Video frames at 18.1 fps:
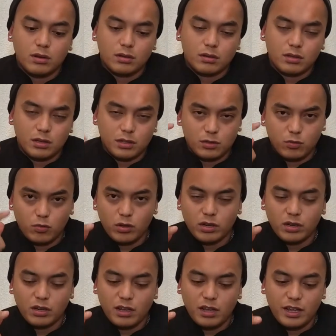because
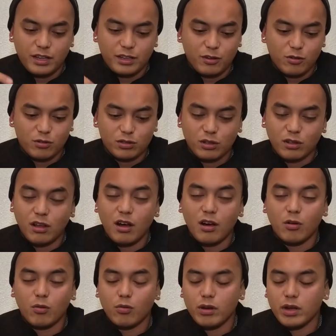one like goes a
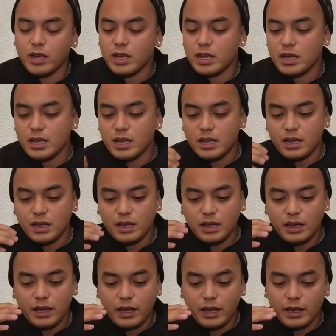long way.
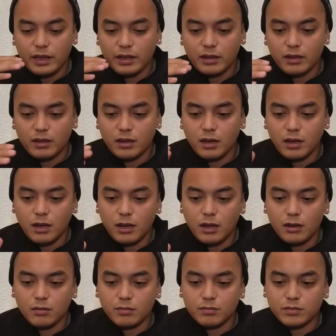And
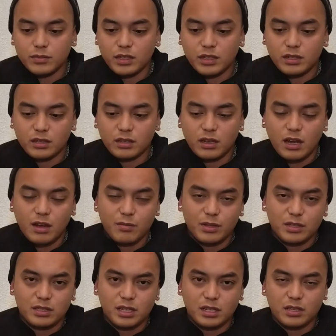uh, in the
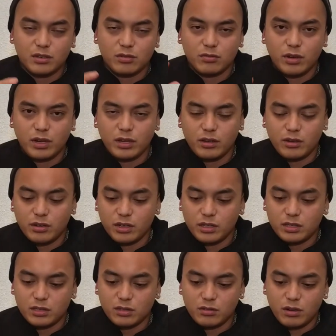comment section, write your
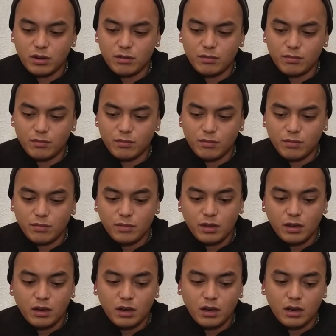Instagram,
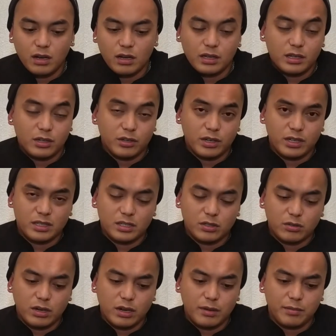uh, your
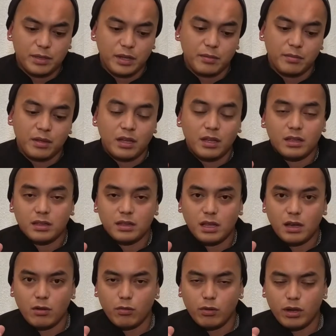Instagram name.
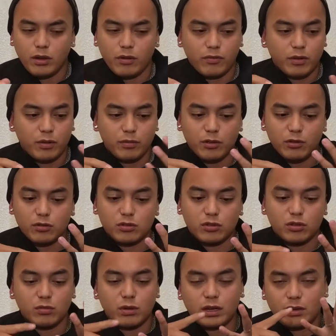That way from
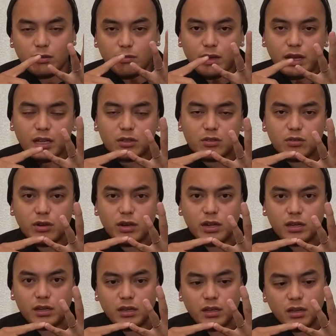YouTube I can
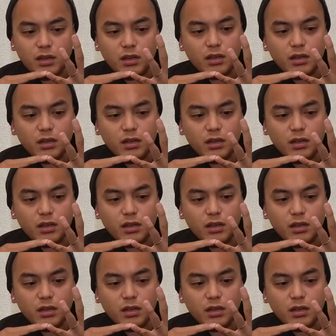backtrack